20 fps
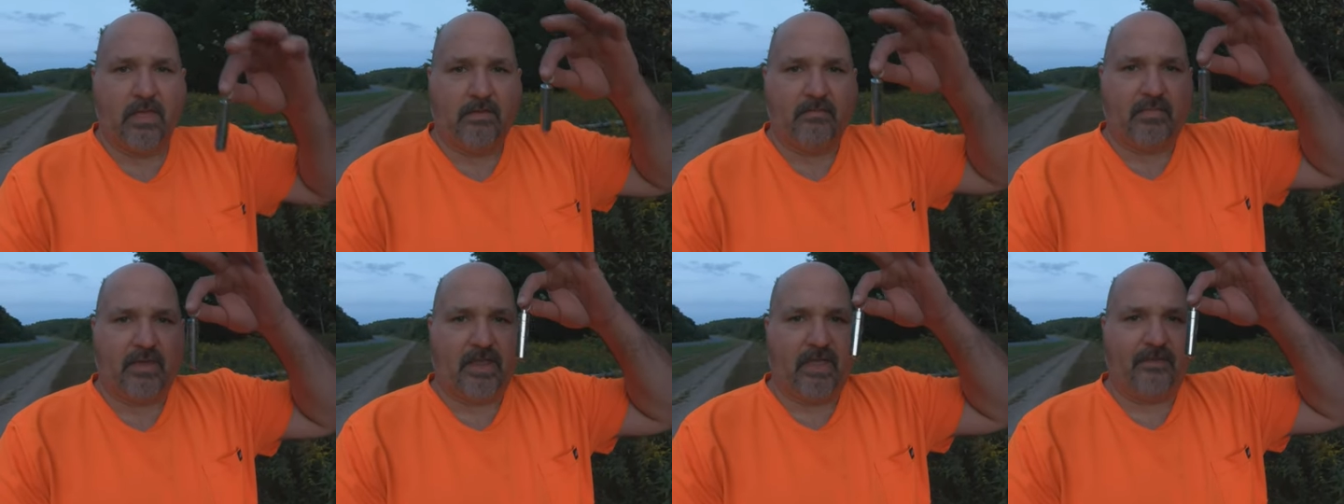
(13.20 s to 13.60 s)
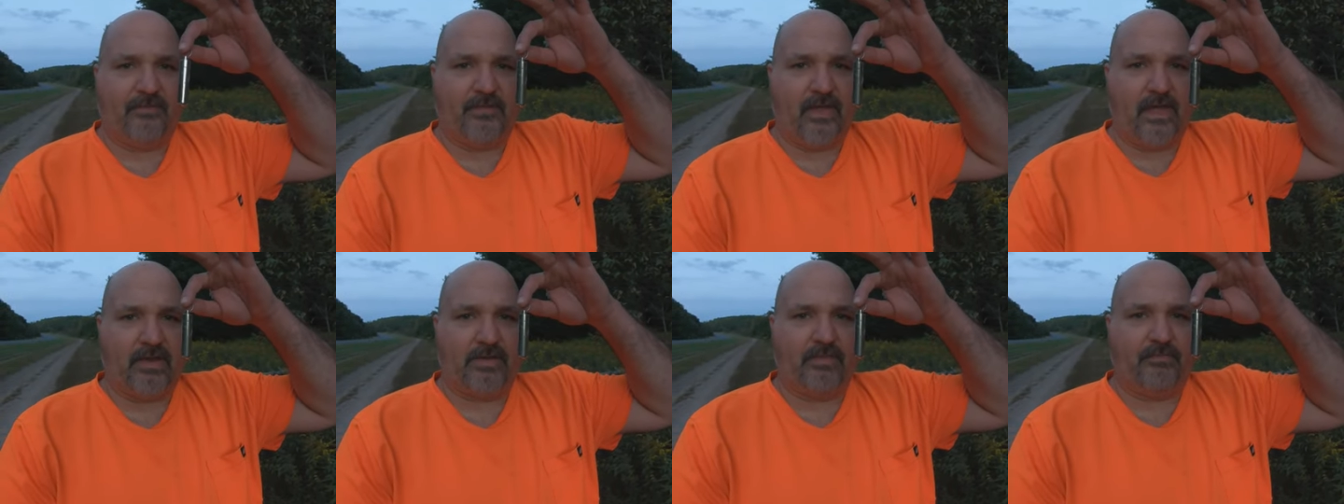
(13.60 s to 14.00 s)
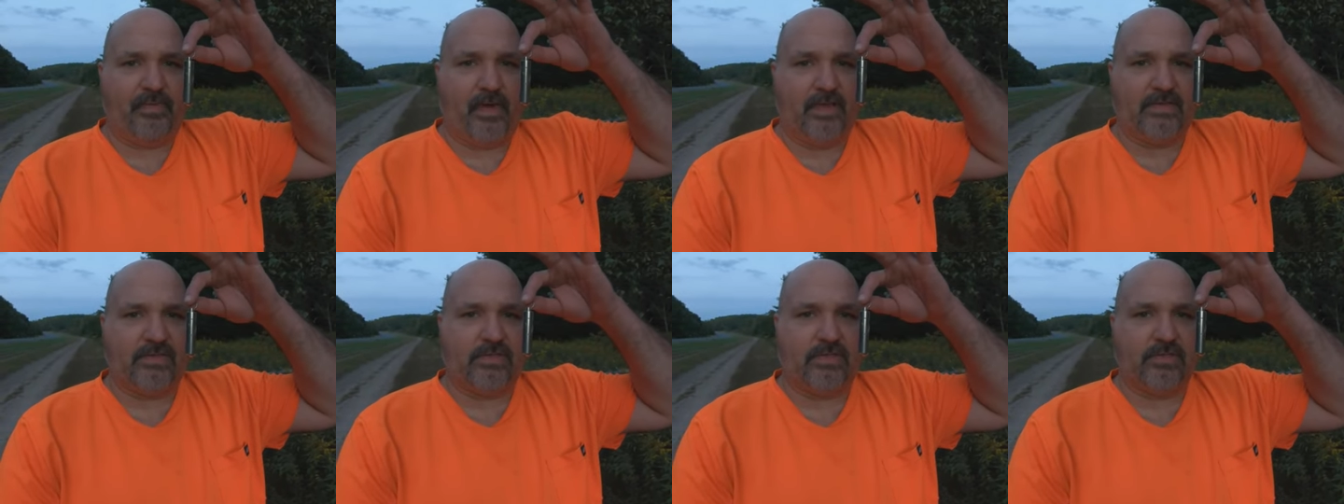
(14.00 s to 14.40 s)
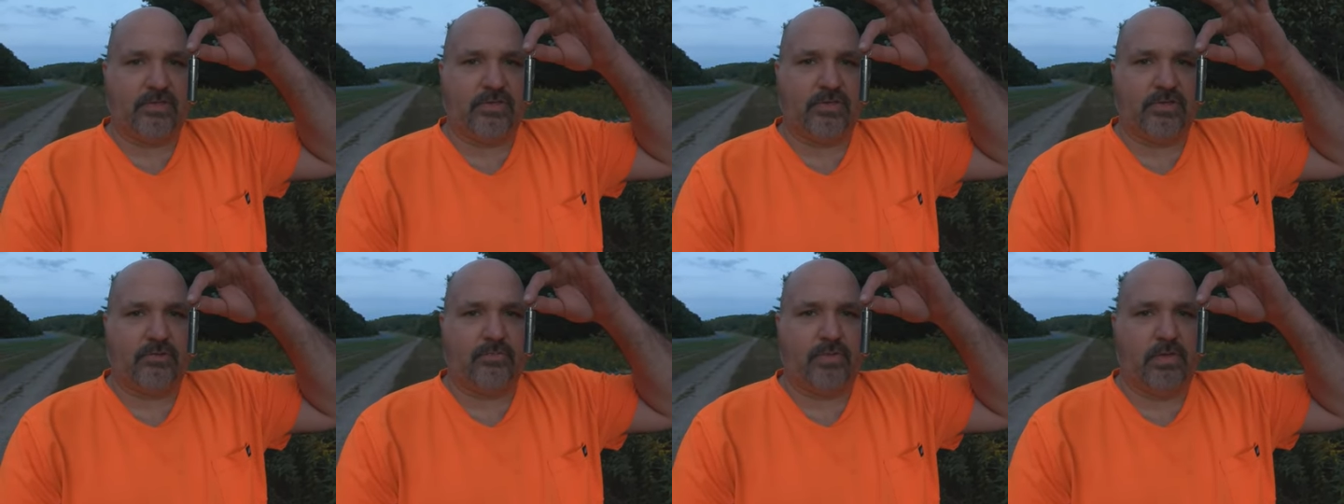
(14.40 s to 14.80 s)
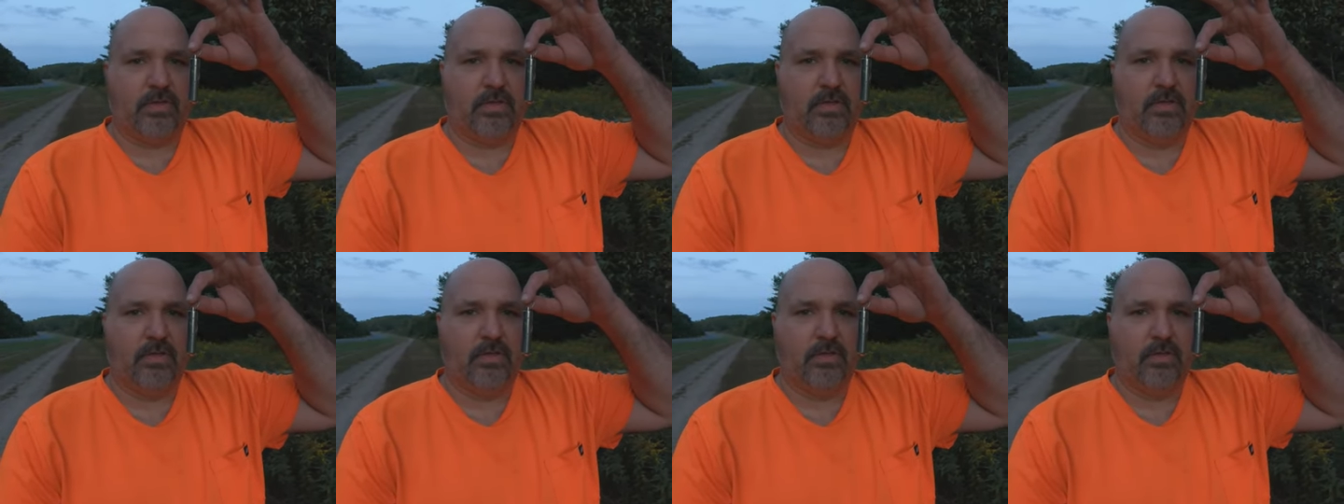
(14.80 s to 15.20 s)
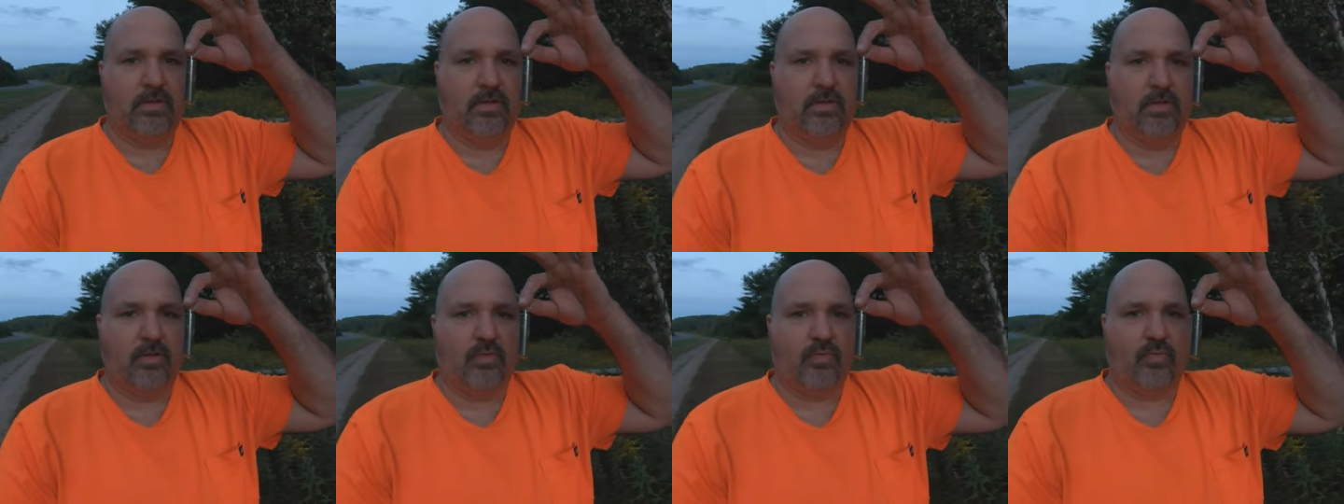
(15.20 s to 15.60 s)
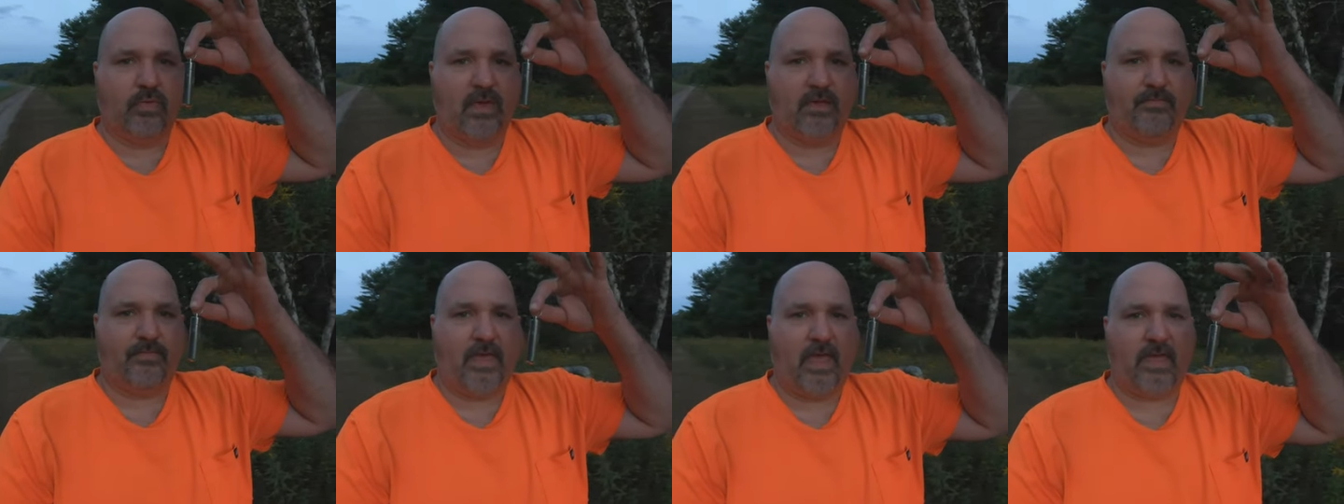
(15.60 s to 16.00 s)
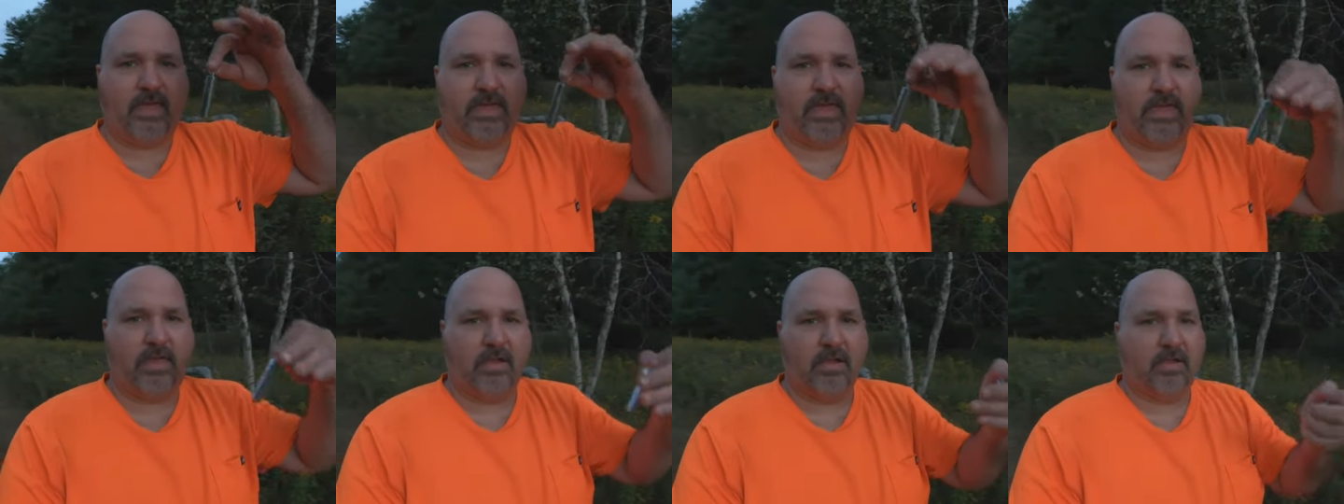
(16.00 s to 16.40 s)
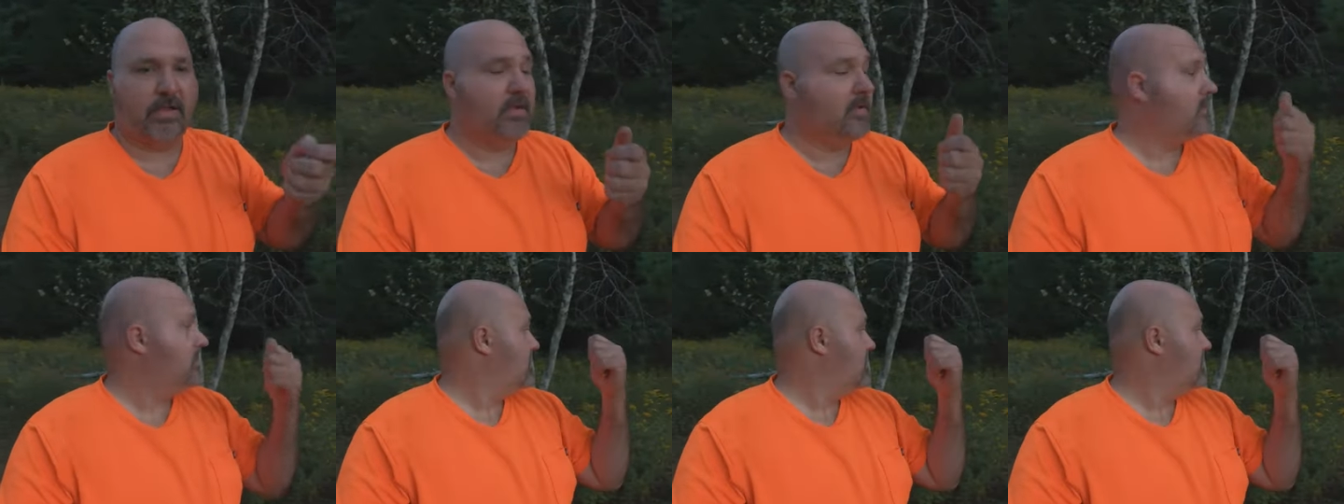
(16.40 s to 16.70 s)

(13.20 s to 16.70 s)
But I found a bison tube right back here